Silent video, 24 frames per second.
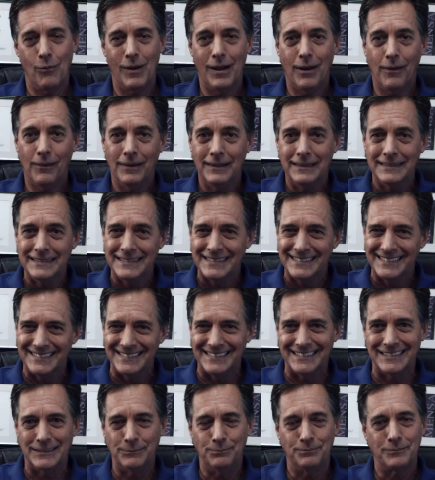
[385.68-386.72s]
well,
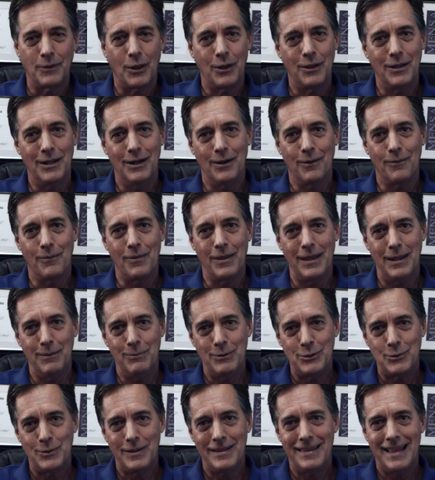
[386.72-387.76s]
in
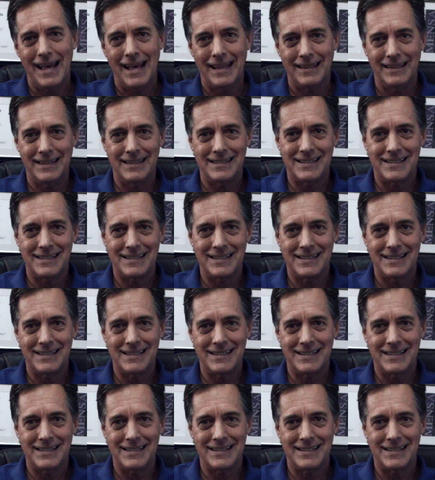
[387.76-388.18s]
between that and the